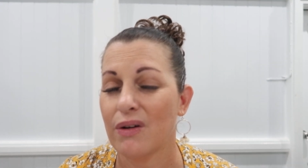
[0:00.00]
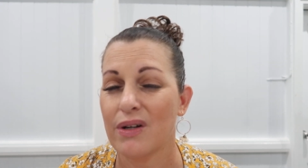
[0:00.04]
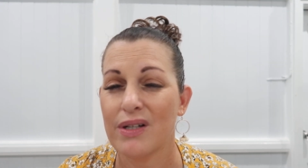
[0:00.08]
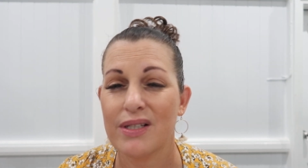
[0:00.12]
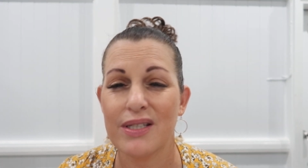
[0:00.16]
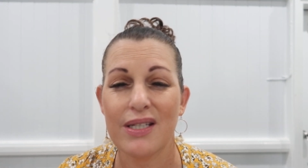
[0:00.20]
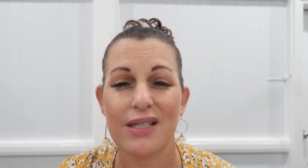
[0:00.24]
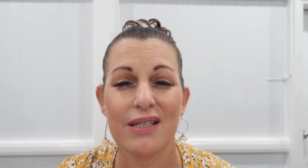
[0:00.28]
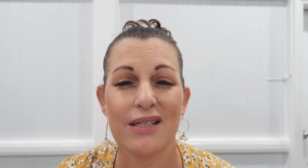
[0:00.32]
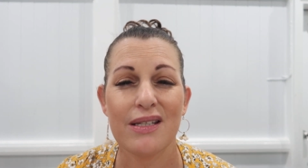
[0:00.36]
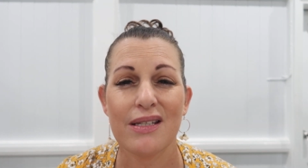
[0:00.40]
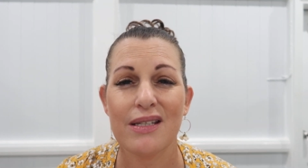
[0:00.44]

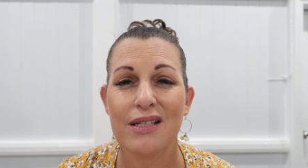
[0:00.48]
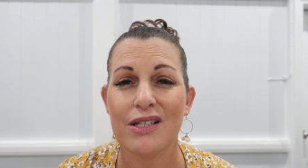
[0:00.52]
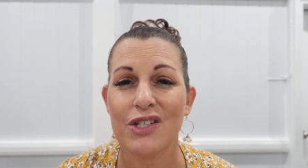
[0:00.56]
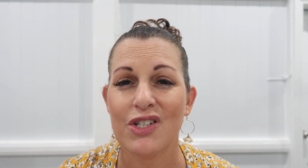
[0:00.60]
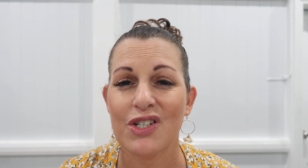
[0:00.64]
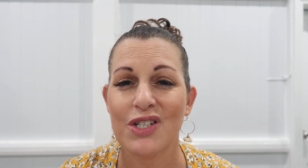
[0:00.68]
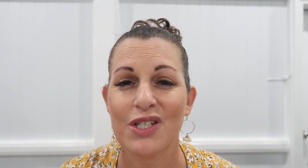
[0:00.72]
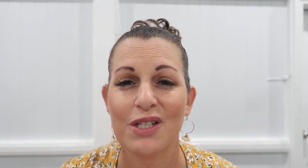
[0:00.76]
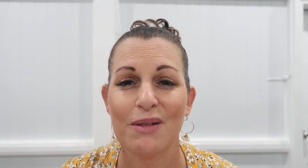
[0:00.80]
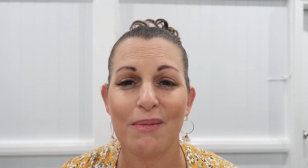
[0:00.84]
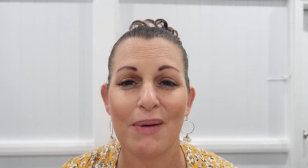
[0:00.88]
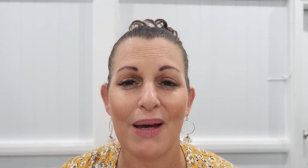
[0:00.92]
Because this
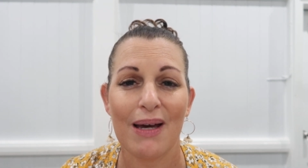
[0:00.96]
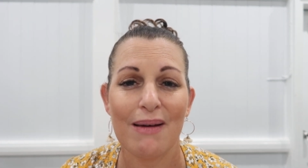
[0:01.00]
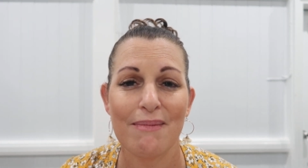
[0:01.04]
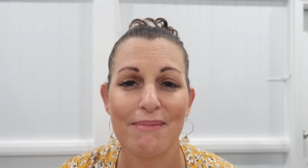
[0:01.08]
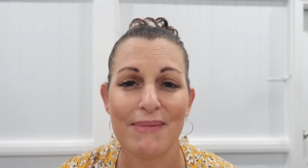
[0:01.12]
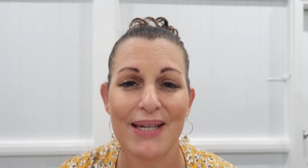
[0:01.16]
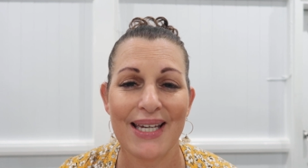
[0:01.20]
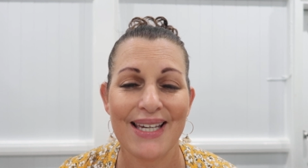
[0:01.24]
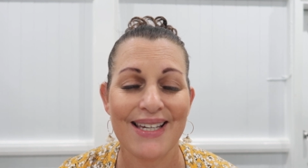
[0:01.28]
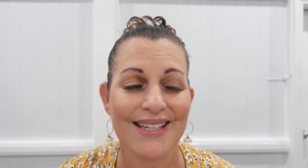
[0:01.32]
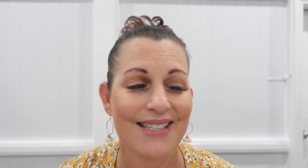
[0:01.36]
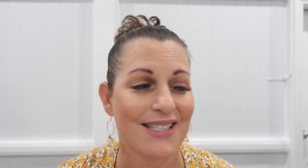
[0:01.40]
isn't just
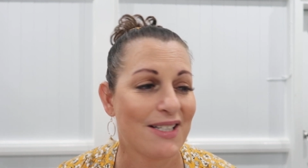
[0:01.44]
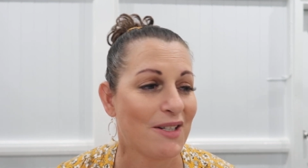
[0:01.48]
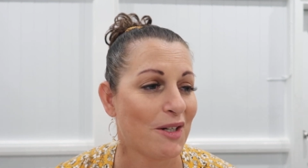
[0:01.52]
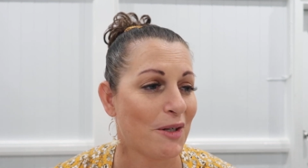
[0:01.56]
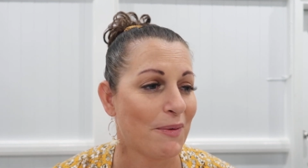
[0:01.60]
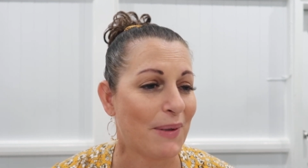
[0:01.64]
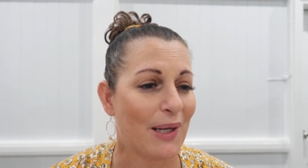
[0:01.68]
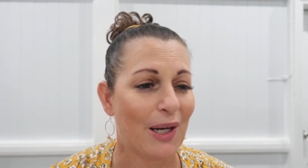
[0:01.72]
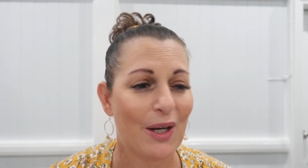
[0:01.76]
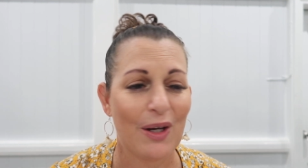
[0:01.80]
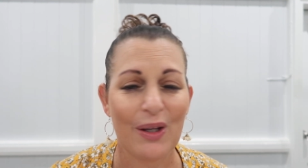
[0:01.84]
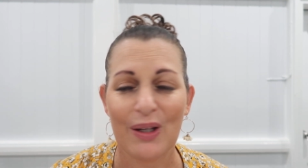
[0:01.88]
about me. It's
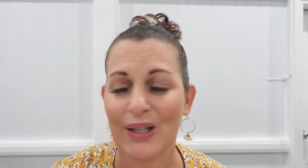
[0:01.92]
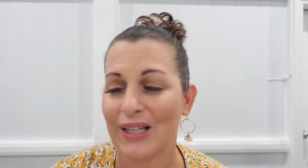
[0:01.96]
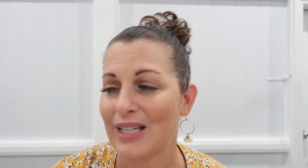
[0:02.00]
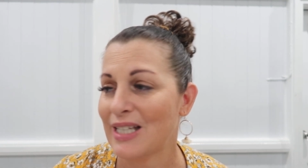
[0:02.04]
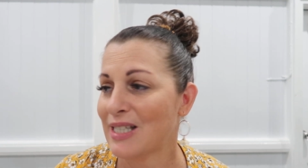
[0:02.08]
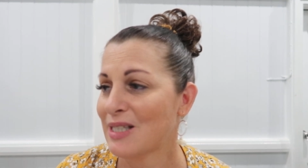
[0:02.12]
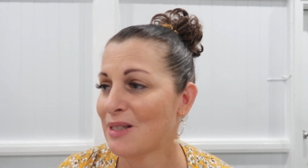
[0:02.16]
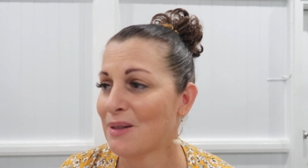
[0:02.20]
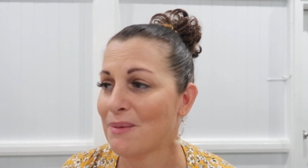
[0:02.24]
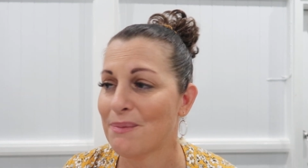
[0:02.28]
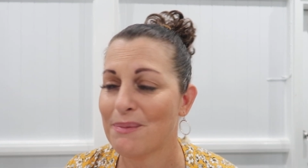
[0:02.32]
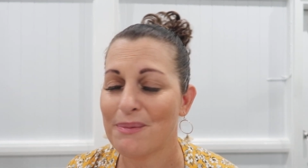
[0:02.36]
not about Holly.
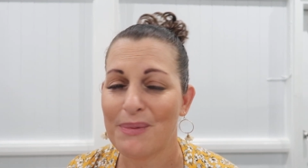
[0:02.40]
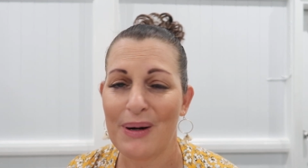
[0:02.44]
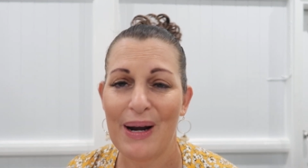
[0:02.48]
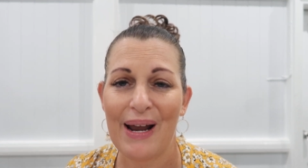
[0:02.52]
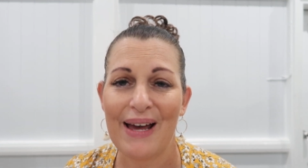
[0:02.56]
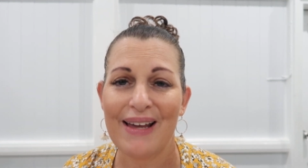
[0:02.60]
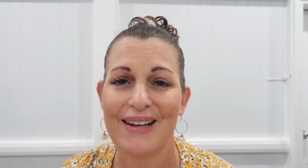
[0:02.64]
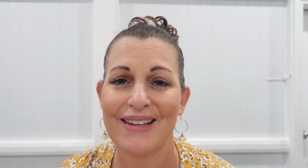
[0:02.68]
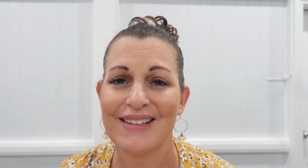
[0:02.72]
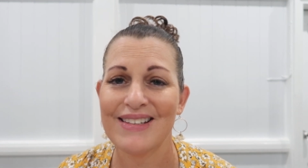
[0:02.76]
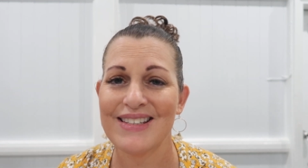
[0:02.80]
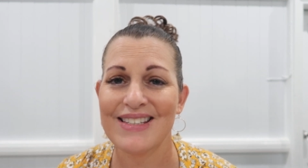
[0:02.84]
It's not
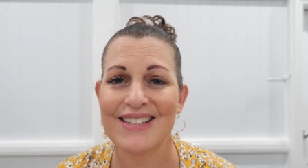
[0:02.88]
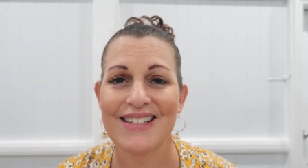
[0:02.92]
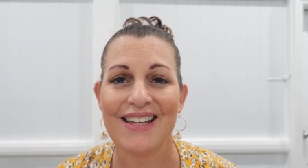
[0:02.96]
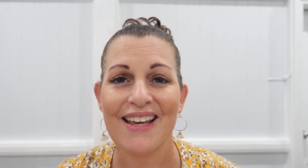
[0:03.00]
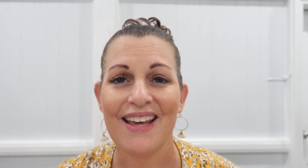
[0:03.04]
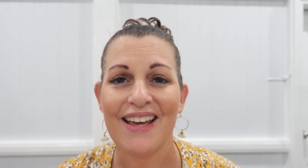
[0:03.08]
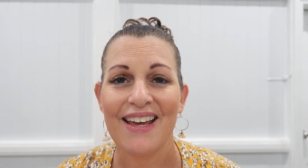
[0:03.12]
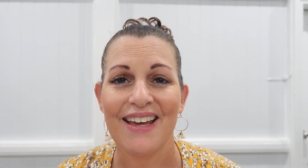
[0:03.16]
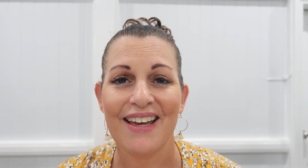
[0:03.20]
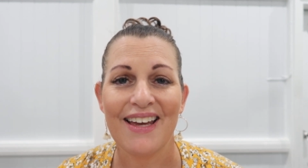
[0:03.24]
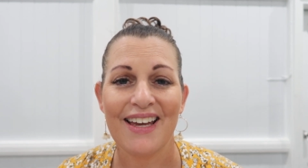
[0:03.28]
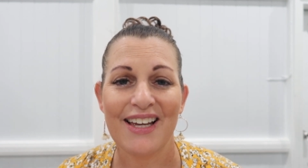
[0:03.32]
Brad. It's,
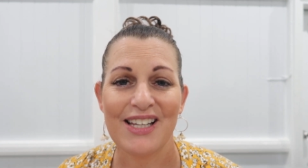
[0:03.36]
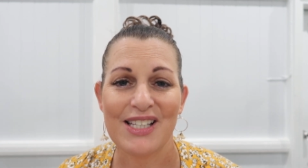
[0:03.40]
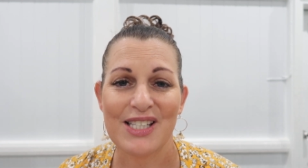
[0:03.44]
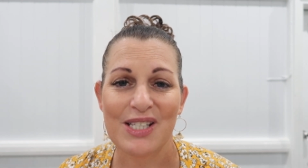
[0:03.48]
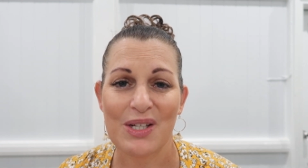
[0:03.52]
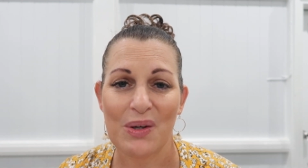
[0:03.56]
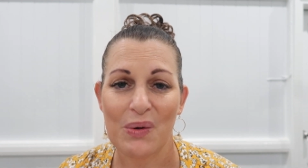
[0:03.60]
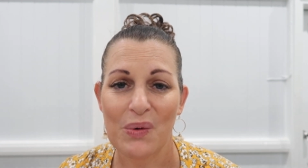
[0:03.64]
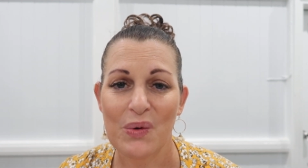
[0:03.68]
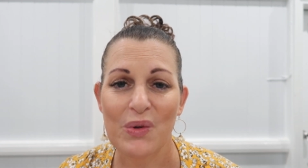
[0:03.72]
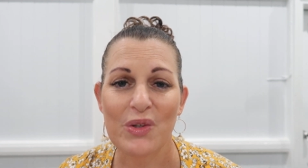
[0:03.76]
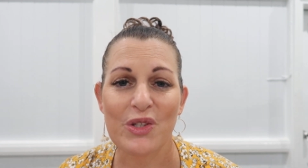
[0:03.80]

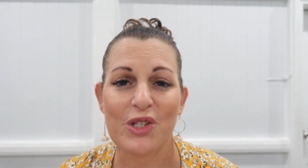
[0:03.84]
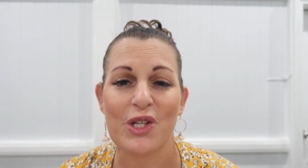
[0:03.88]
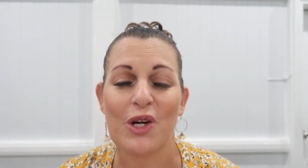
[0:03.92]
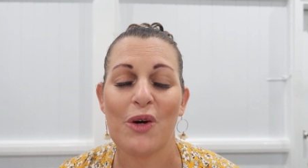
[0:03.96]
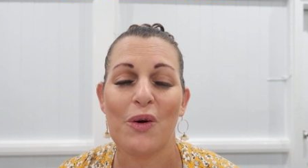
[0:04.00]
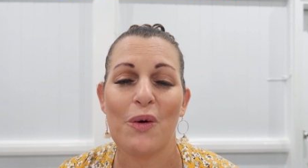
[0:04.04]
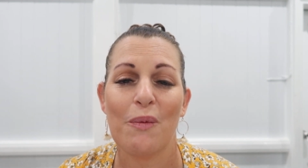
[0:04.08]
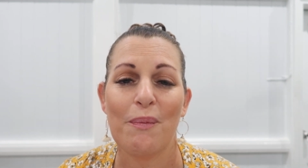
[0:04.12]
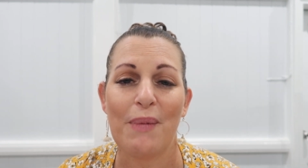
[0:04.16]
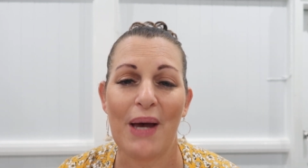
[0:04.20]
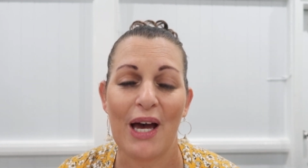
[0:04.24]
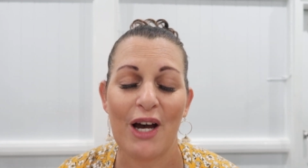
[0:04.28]
it's
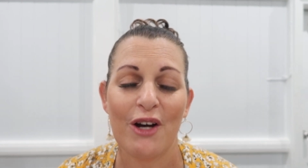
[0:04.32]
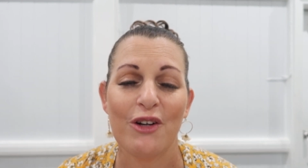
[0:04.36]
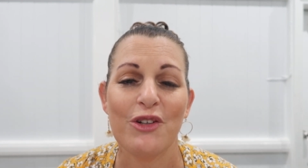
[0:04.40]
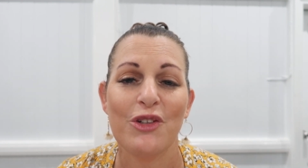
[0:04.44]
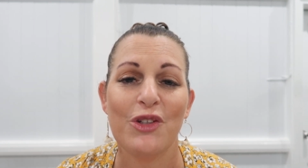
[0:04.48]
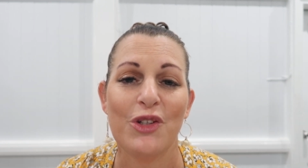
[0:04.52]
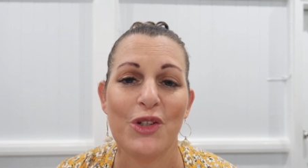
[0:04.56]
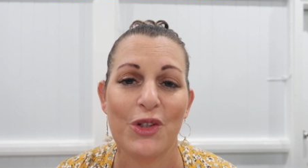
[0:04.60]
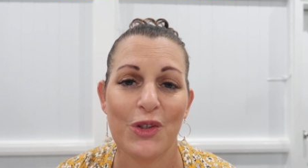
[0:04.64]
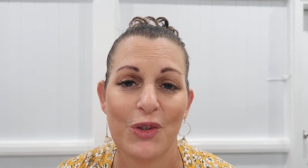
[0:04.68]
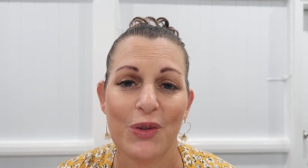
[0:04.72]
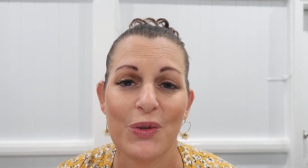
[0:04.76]
also
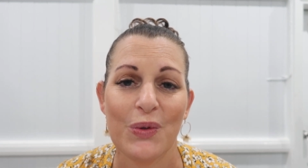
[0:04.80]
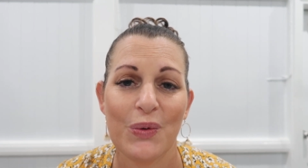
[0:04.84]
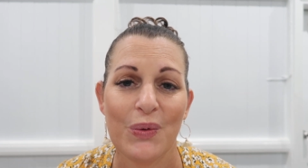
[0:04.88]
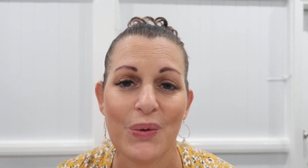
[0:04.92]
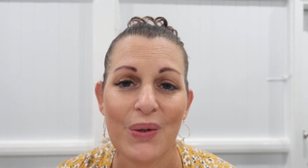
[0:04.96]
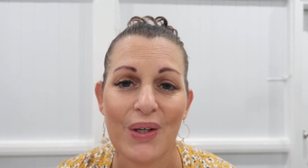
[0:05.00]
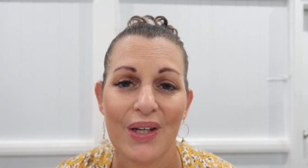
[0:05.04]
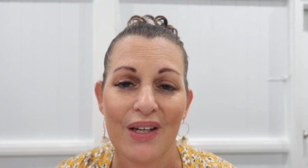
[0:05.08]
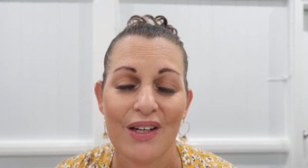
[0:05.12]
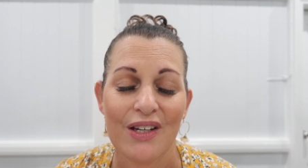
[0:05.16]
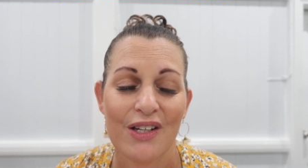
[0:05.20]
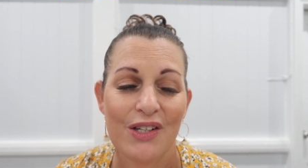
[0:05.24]
about you.